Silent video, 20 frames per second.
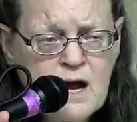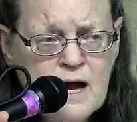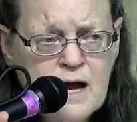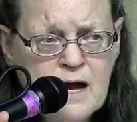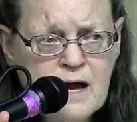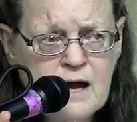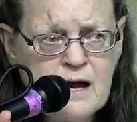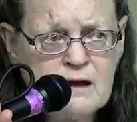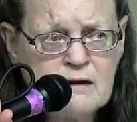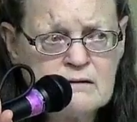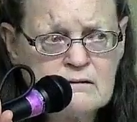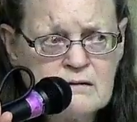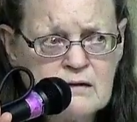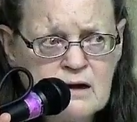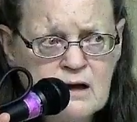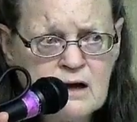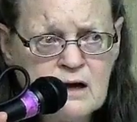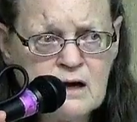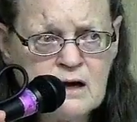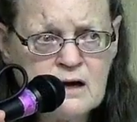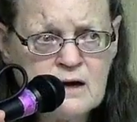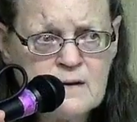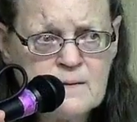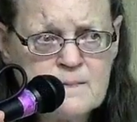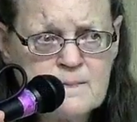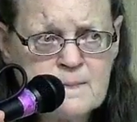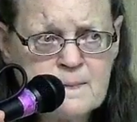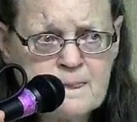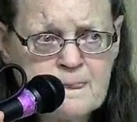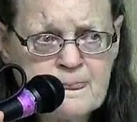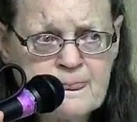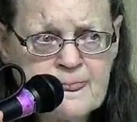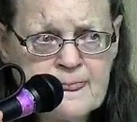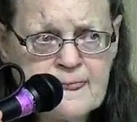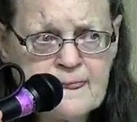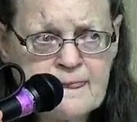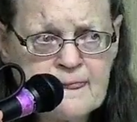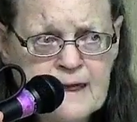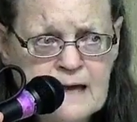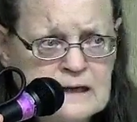And um,
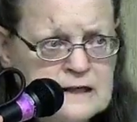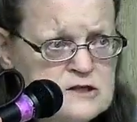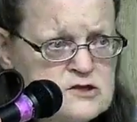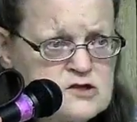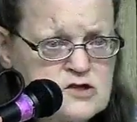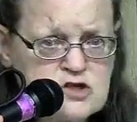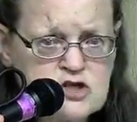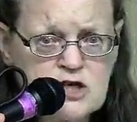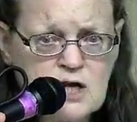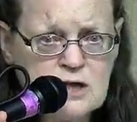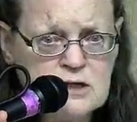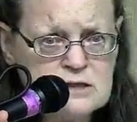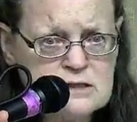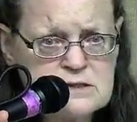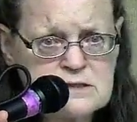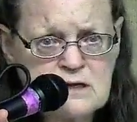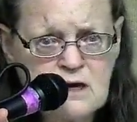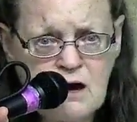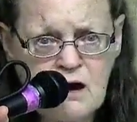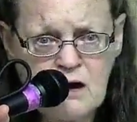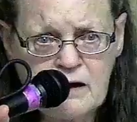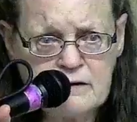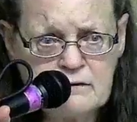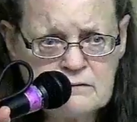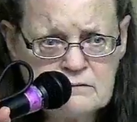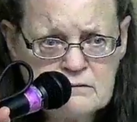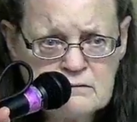and he's a jealous God.